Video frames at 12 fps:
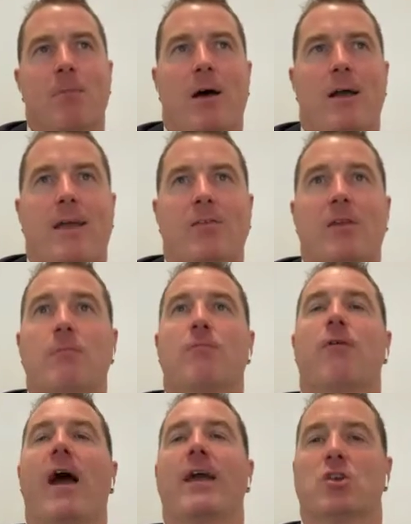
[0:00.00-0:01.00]
I guess,
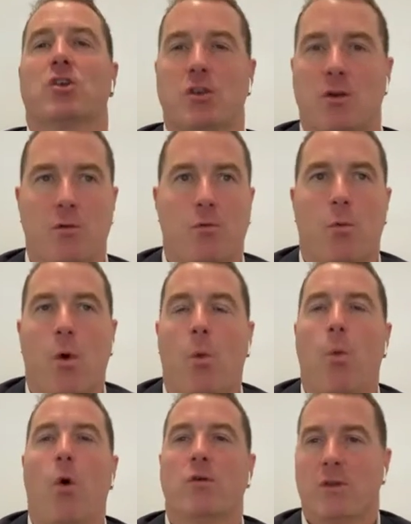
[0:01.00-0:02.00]
invasion of what
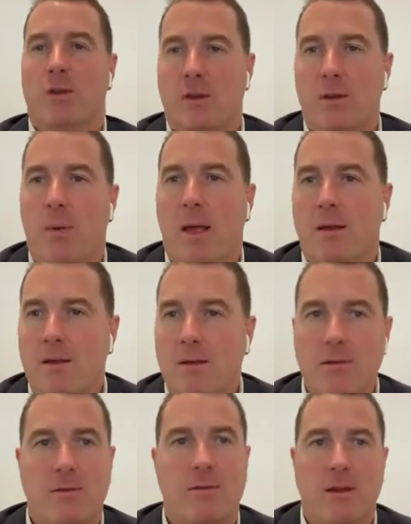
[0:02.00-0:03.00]
was
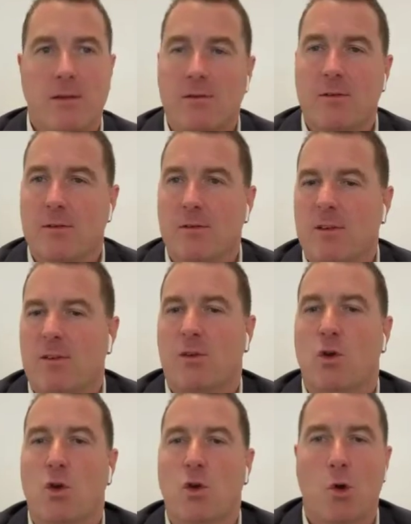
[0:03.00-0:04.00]
independence, that it's just
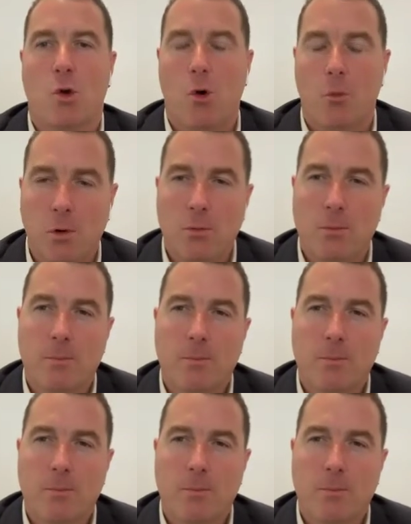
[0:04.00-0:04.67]
a new normal.